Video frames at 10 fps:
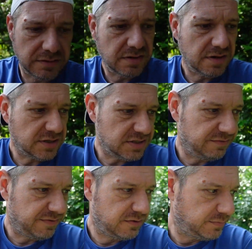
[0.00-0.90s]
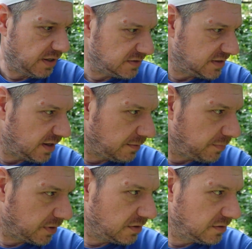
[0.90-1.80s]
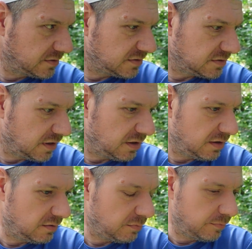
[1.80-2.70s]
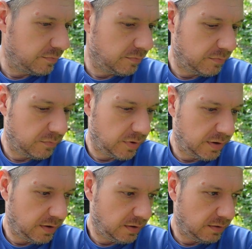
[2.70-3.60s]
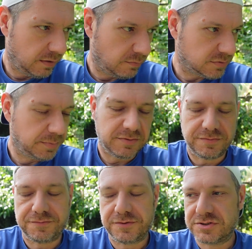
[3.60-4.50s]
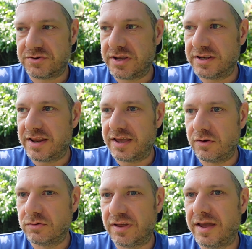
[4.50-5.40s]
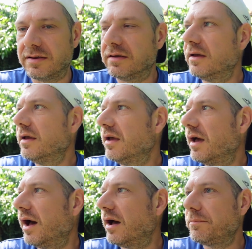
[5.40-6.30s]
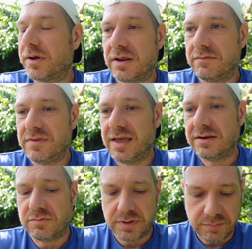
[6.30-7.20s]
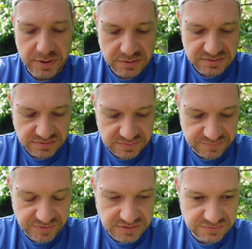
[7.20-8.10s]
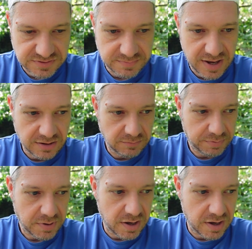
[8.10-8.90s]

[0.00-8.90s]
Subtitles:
didn't actually film yesterday because it was a bit of a frustrating day all day, but in the end we asked some friends for some help,